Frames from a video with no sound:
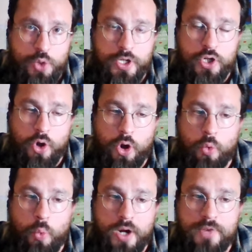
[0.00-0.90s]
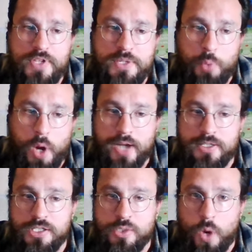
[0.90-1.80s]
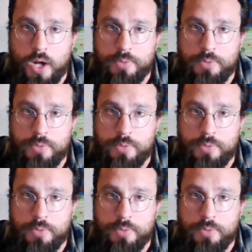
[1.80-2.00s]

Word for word: can call one of these practice squad